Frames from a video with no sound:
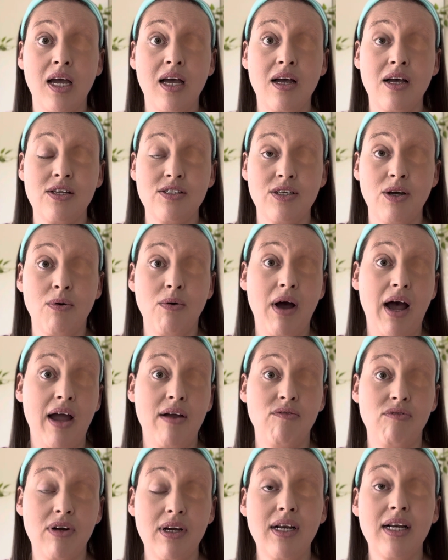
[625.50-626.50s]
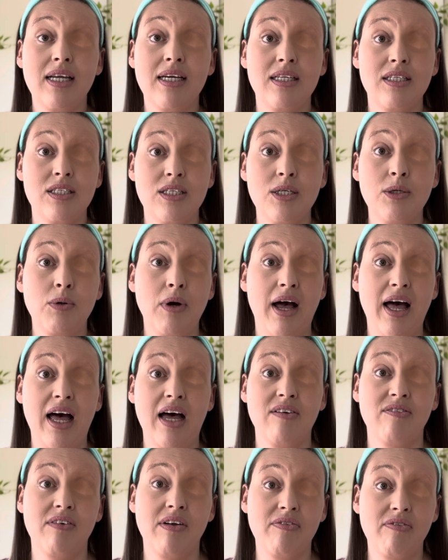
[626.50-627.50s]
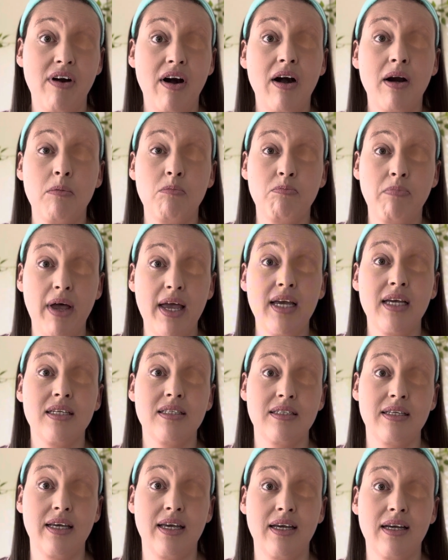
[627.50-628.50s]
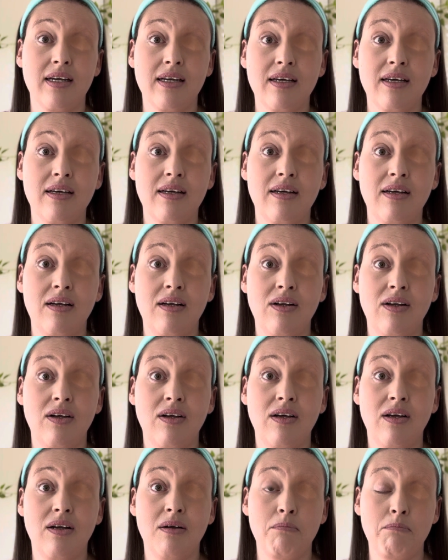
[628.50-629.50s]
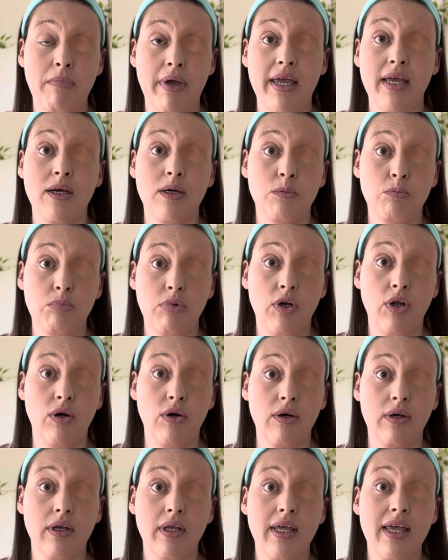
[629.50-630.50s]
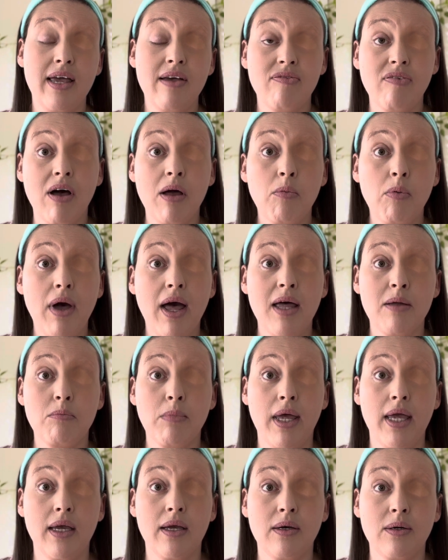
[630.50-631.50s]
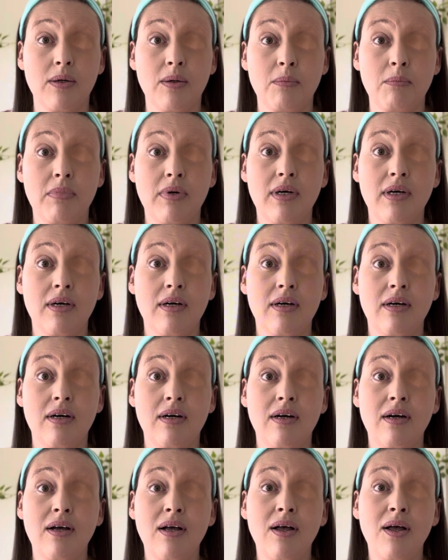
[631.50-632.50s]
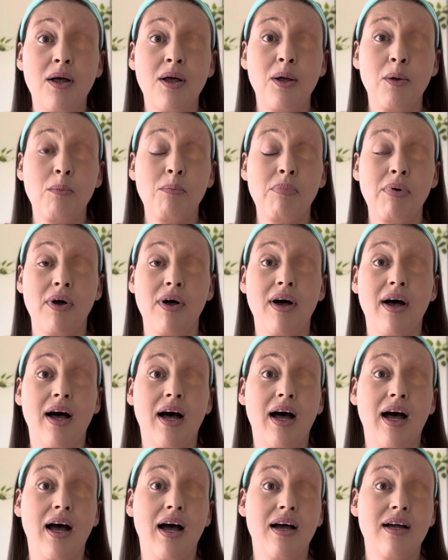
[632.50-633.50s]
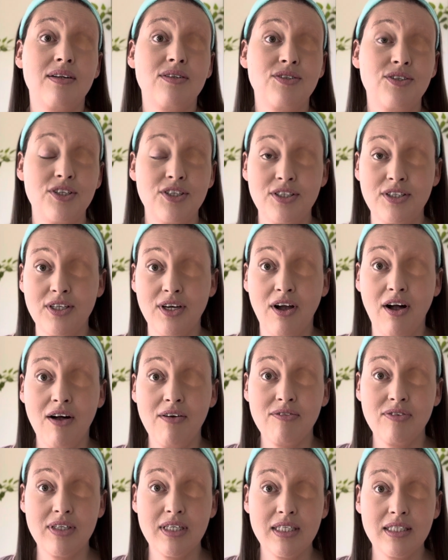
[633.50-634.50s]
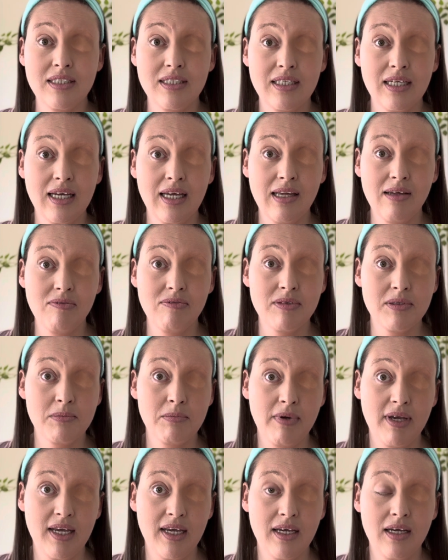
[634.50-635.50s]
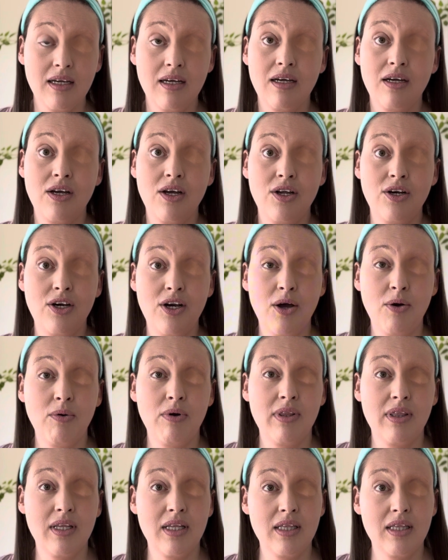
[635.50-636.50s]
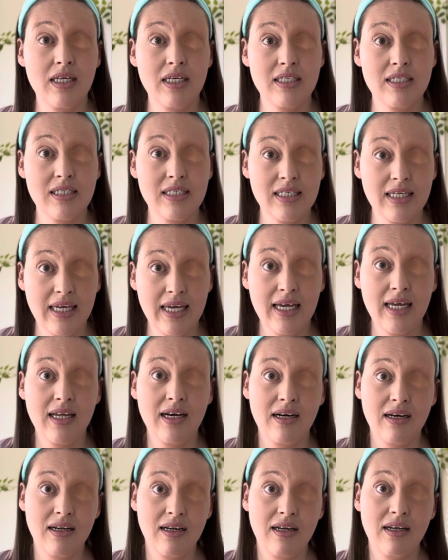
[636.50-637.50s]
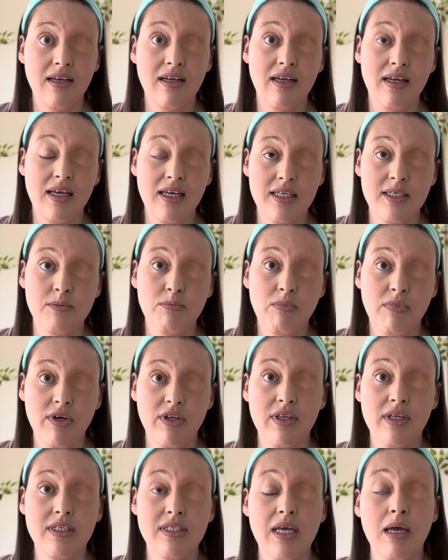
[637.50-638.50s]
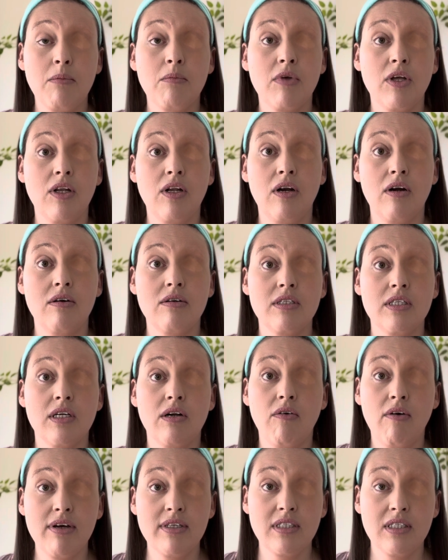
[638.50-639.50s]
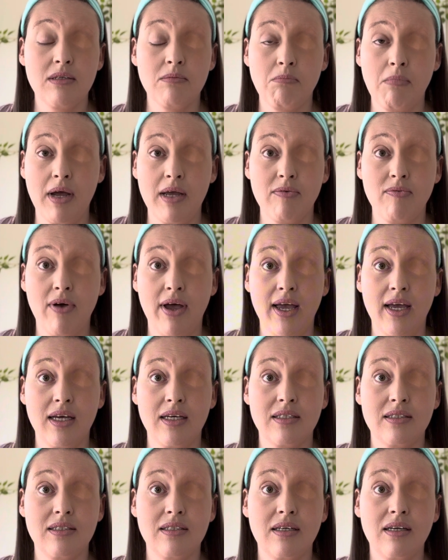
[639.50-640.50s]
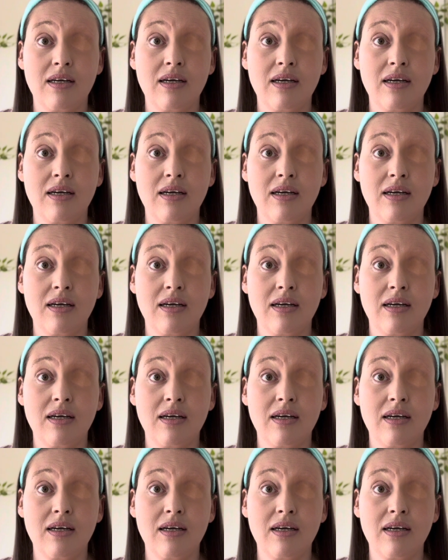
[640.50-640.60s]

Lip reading: So I really do have a very basic makeup look if I wear makeup. But just the confidence it gives me, knowing that the skin is more the same colour as the rest of my face,